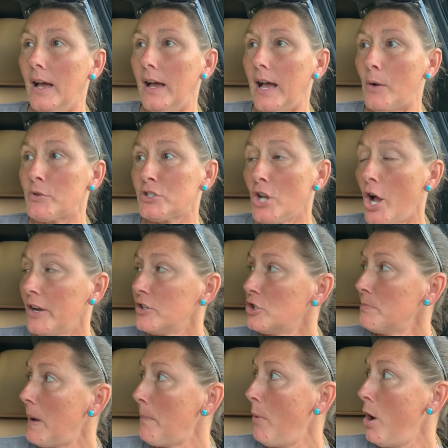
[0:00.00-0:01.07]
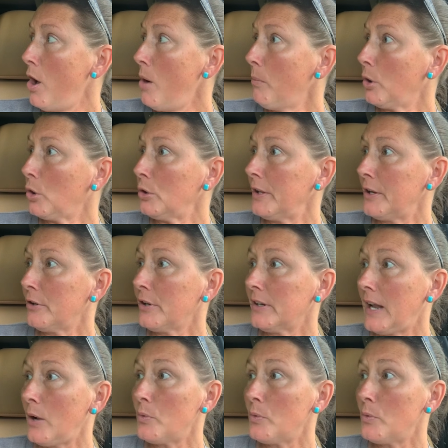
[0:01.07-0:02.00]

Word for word: I was talking to my mom earlier and I